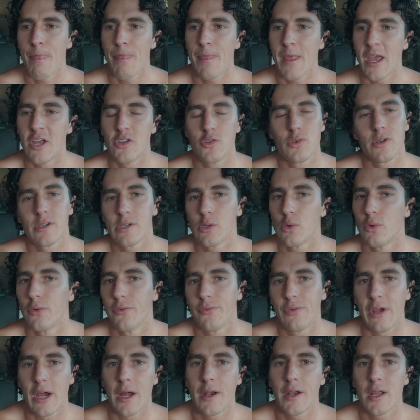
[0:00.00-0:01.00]
it's really all
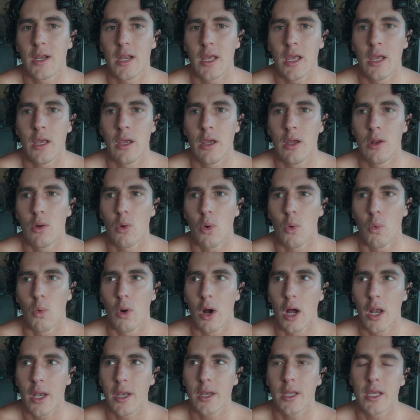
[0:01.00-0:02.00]
founded in
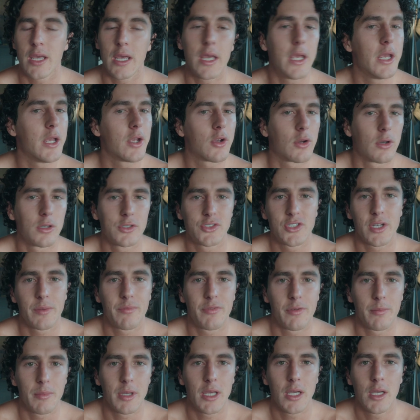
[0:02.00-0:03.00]
one key concept
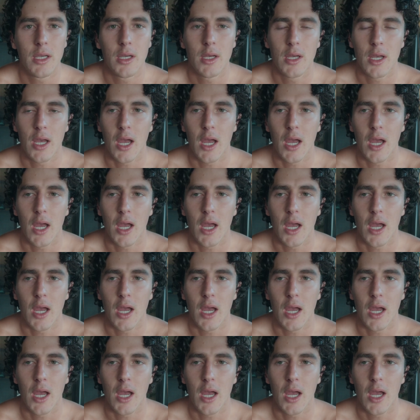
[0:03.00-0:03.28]
for me